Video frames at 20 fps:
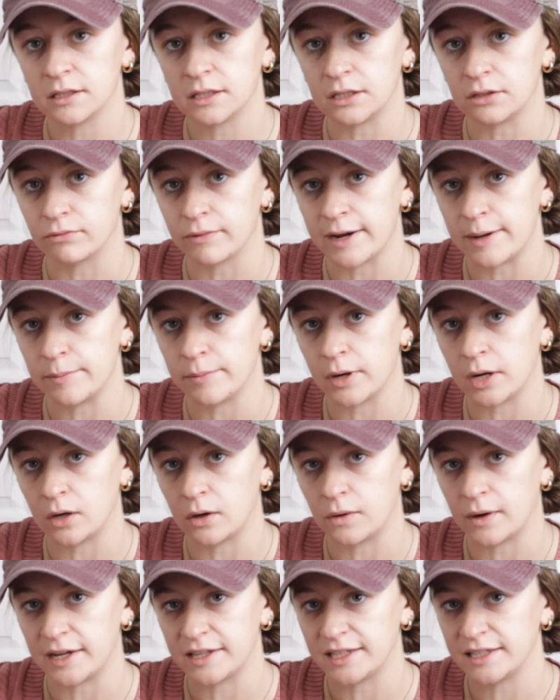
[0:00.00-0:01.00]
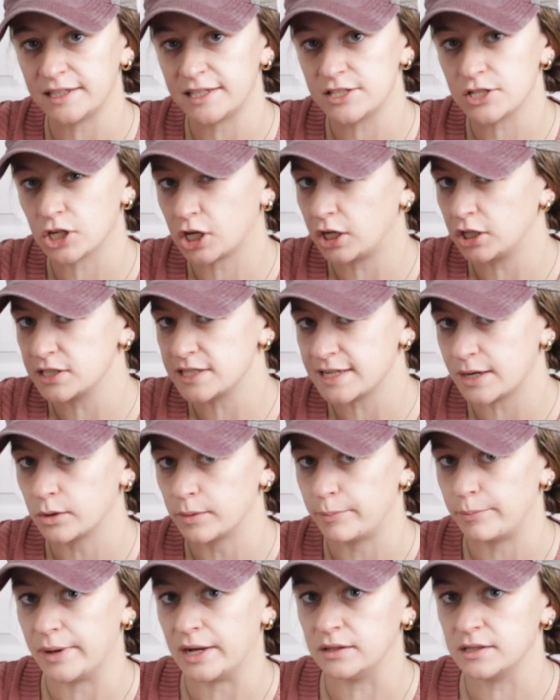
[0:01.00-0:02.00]
little rainbow, I think these are called Sour
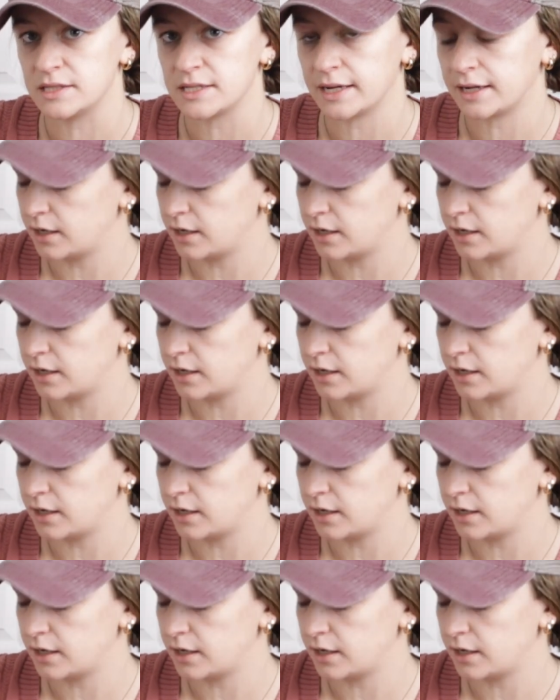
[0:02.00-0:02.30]
Belts I